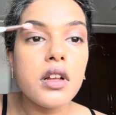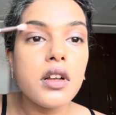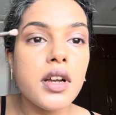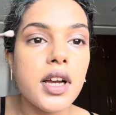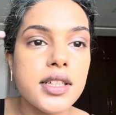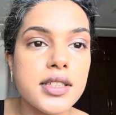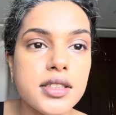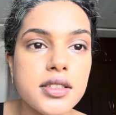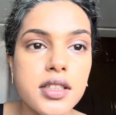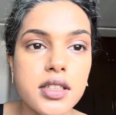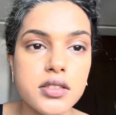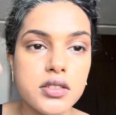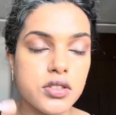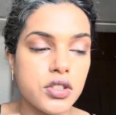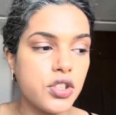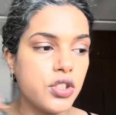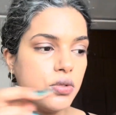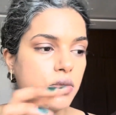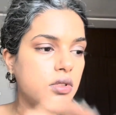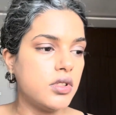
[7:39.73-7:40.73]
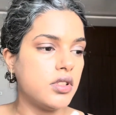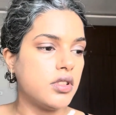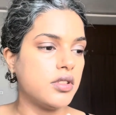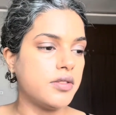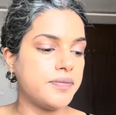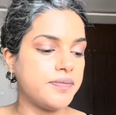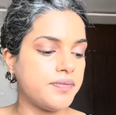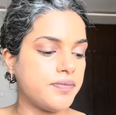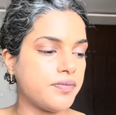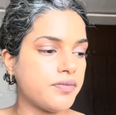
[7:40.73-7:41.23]
I think that's cute.
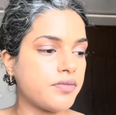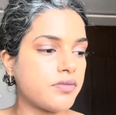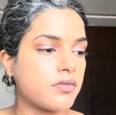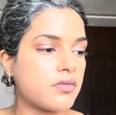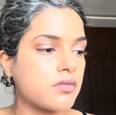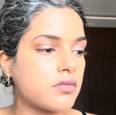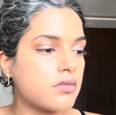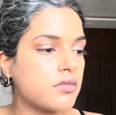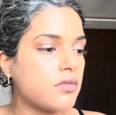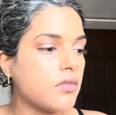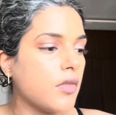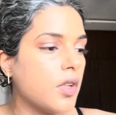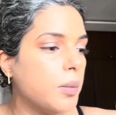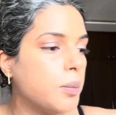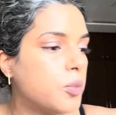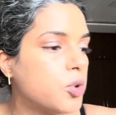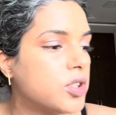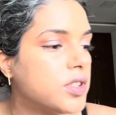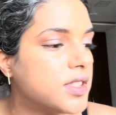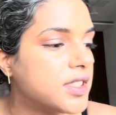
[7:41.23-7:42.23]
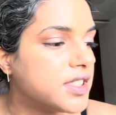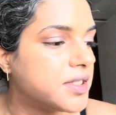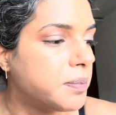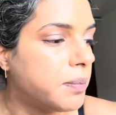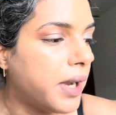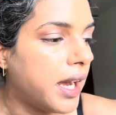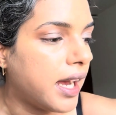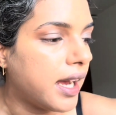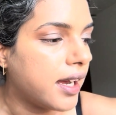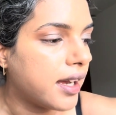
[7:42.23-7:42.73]
Put this
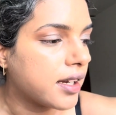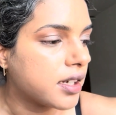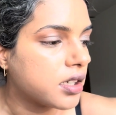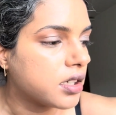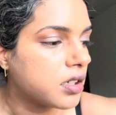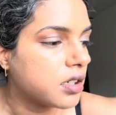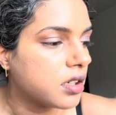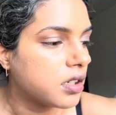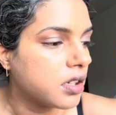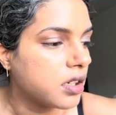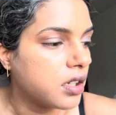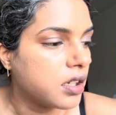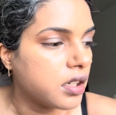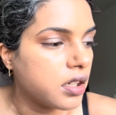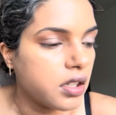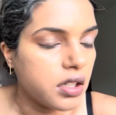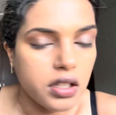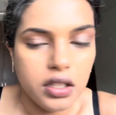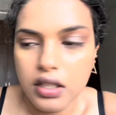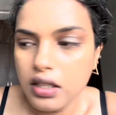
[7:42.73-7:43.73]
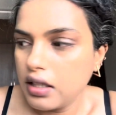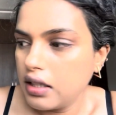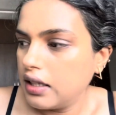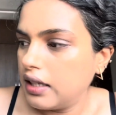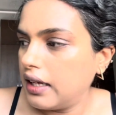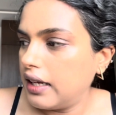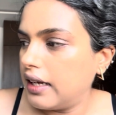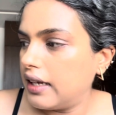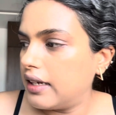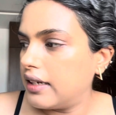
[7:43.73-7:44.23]
back
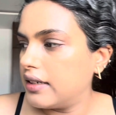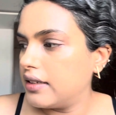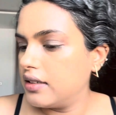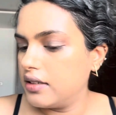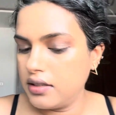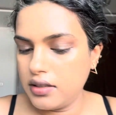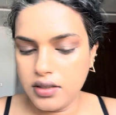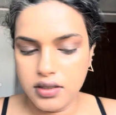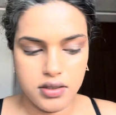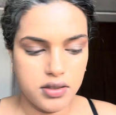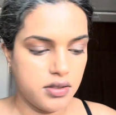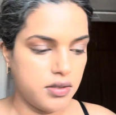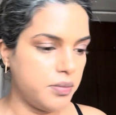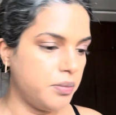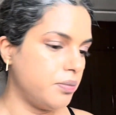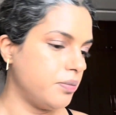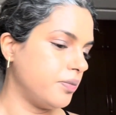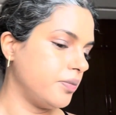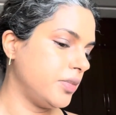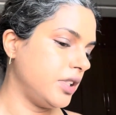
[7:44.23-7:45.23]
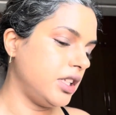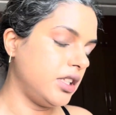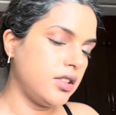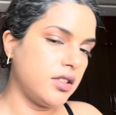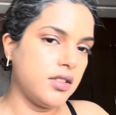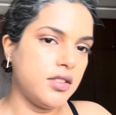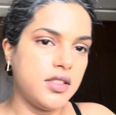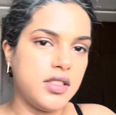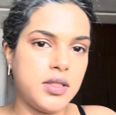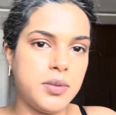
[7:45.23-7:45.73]
and clean
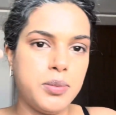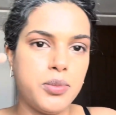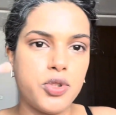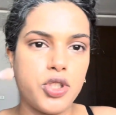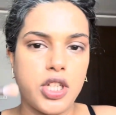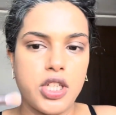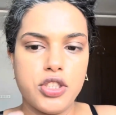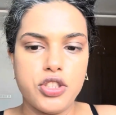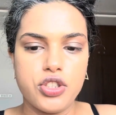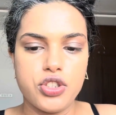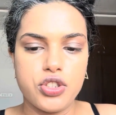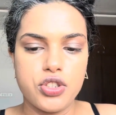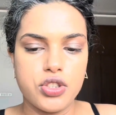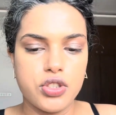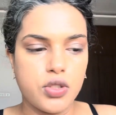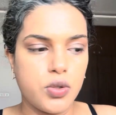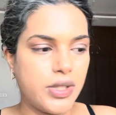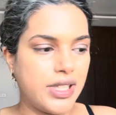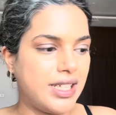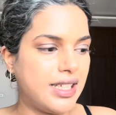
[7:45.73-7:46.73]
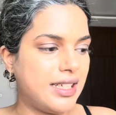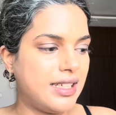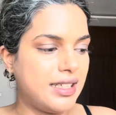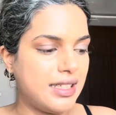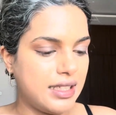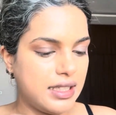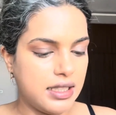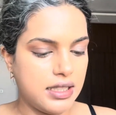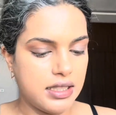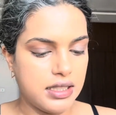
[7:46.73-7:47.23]
this brush
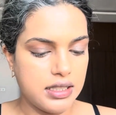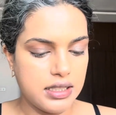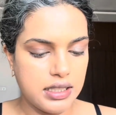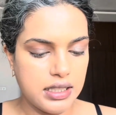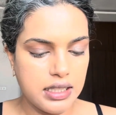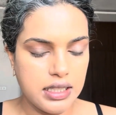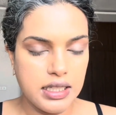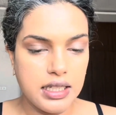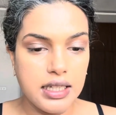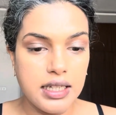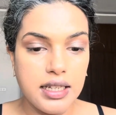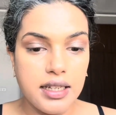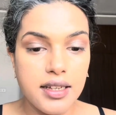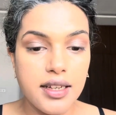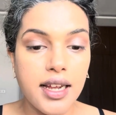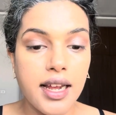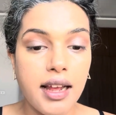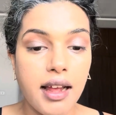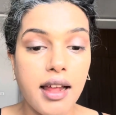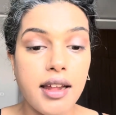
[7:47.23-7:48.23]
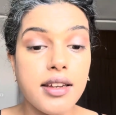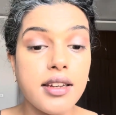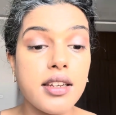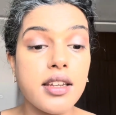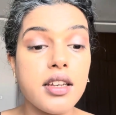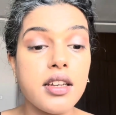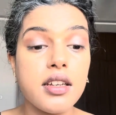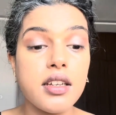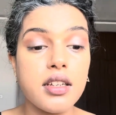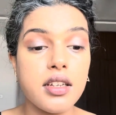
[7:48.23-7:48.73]
quickly. And
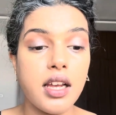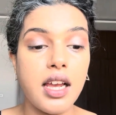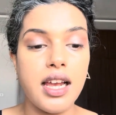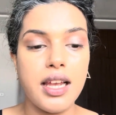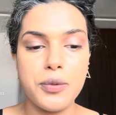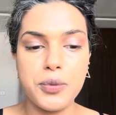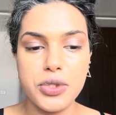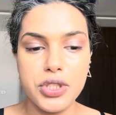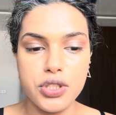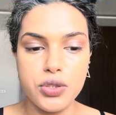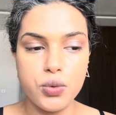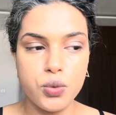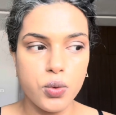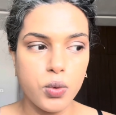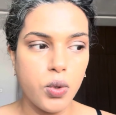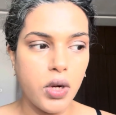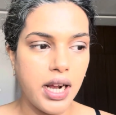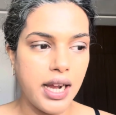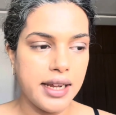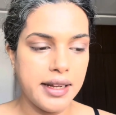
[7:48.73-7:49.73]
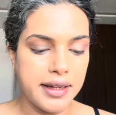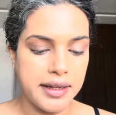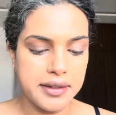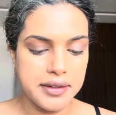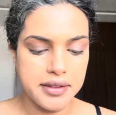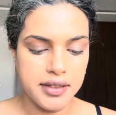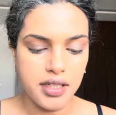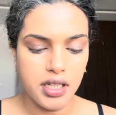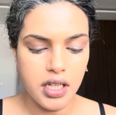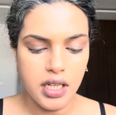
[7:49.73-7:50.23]
I will do
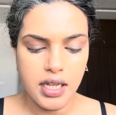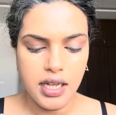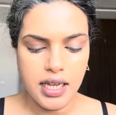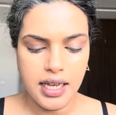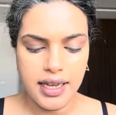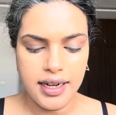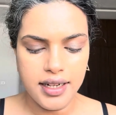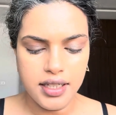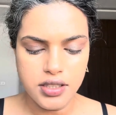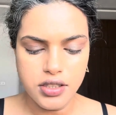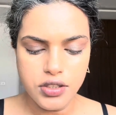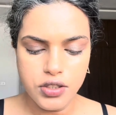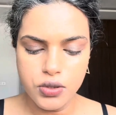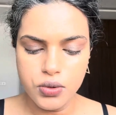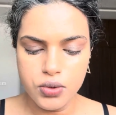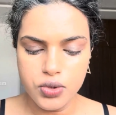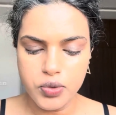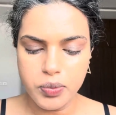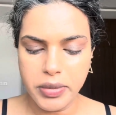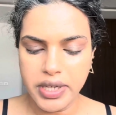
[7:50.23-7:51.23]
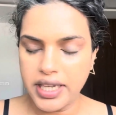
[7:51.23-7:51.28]
eyeliner. And I'll just use